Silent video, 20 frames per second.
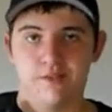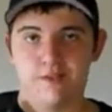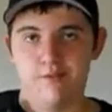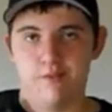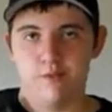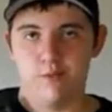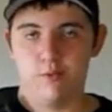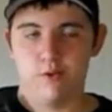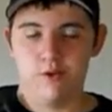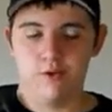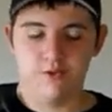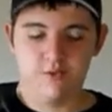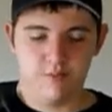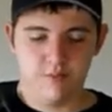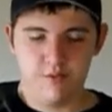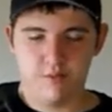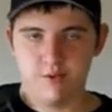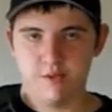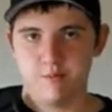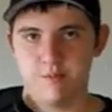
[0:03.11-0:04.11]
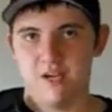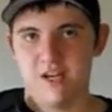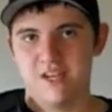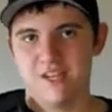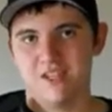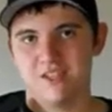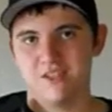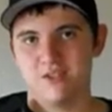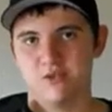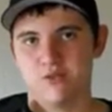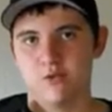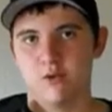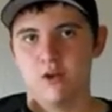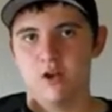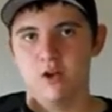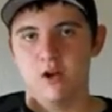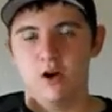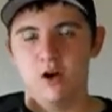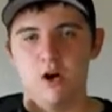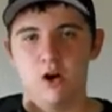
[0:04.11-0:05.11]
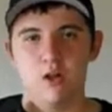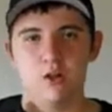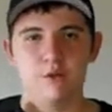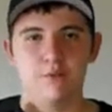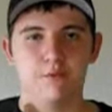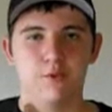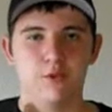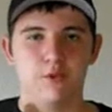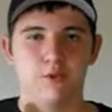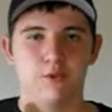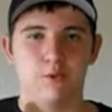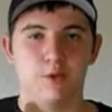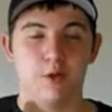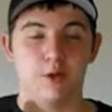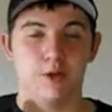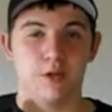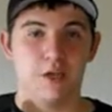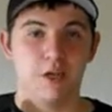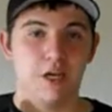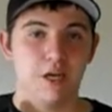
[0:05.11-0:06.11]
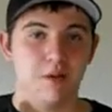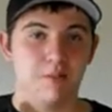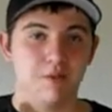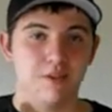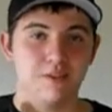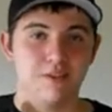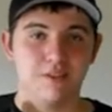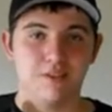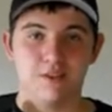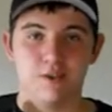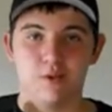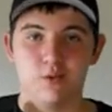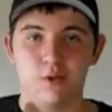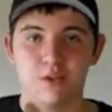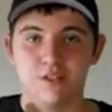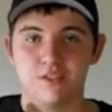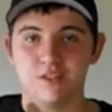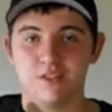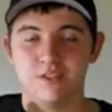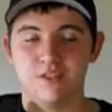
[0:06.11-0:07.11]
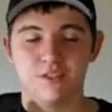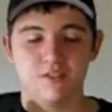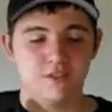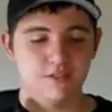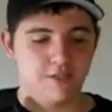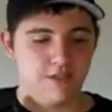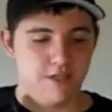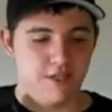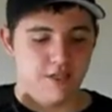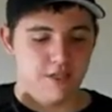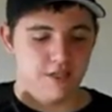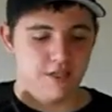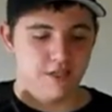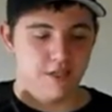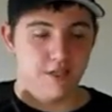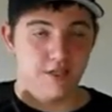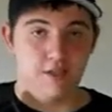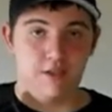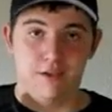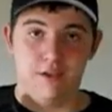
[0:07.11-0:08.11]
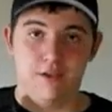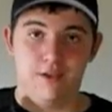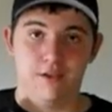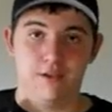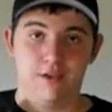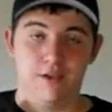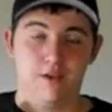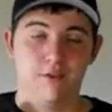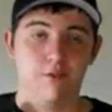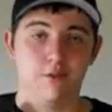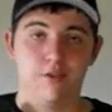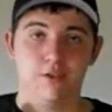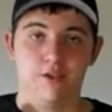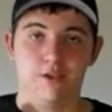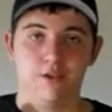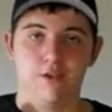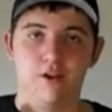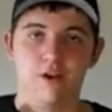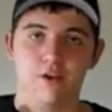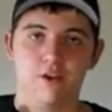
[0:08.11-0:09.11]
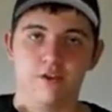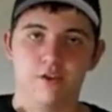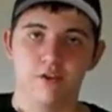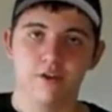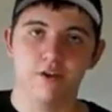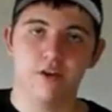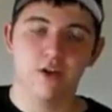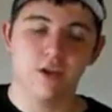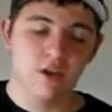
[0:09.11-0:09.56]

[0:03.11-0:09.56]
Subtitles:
I'm the one who's been responding to all of your comments and questions and everything on our